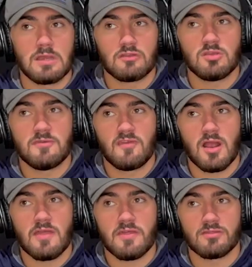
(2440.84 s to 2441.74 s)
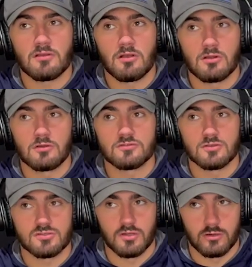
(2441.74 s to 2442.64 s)
Now, to be fair, I think there are also
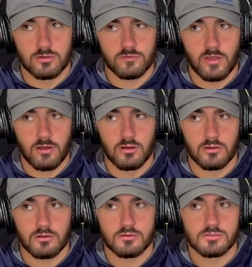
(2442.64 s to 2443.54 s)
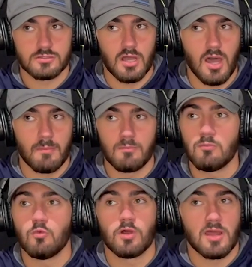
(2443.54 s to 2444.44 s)
starters that aren't top
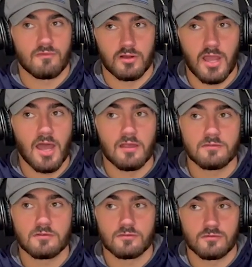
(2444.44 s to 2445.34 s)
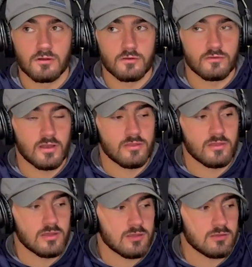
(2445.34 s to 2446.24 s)
whatever guys. There are starters that I
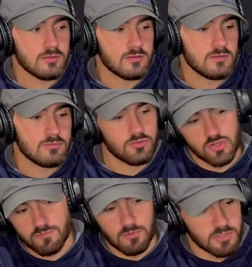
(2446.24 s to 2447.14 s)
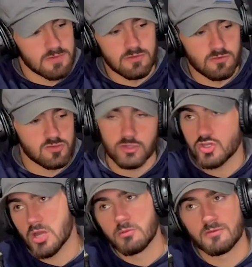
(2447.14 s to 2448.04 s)
think just for a given situation.
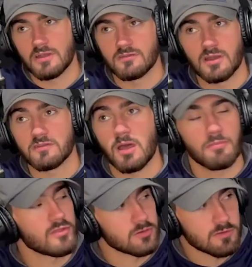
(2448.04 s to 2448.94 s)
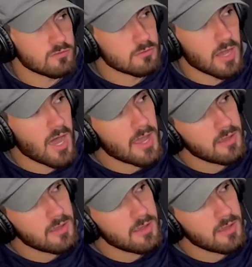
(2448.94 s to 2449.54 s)
Jacoby Brissett's not a top 32 guy.